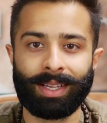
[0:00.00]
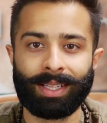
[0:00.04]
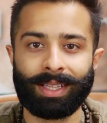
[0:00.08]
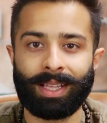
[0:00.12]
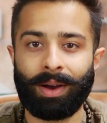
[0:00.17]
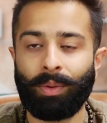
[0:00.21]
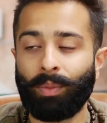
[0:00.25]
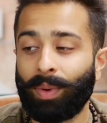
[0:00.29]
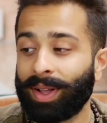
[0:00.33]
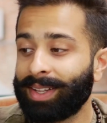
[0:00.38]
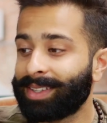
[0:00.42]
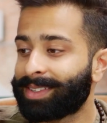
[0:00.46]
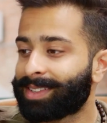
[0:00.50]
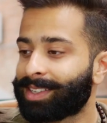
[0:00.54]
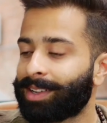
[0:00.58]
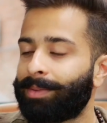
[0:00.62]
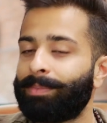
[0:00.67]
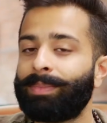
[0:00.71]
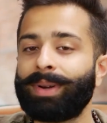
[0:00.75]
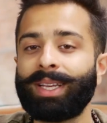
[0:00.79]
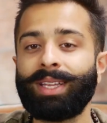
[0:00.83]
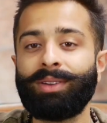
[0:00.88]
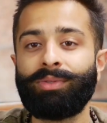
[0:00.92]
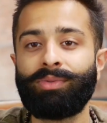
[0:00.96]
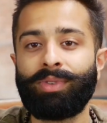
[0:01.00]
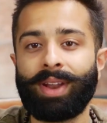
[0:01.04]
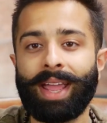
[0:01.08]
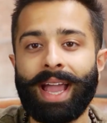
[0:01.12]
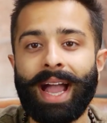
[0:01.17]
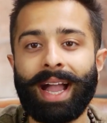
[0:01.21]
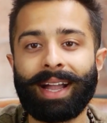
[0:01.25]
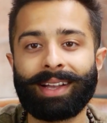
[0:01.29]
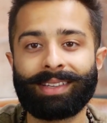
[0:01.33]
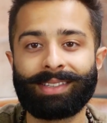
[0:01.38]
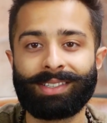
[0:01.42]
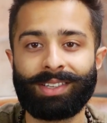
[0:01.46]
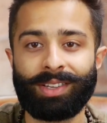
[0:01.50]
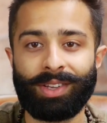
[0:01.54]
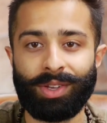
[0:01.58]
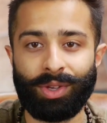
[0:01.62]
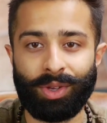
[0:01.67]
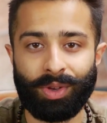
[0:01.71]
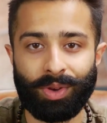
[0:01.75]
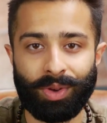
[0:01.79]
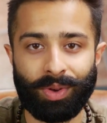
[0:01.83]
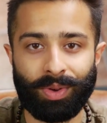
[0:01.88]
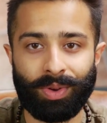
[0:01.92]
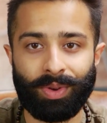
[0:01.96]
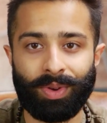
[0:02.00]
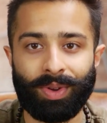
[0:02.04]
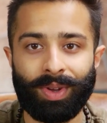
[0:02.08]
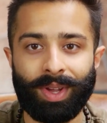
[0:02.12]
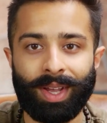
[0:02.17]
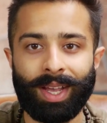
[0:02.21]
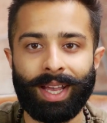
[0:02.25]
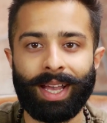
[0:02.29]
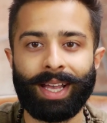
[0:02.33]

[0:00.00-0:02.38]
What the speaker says: That when somebody reacts to you,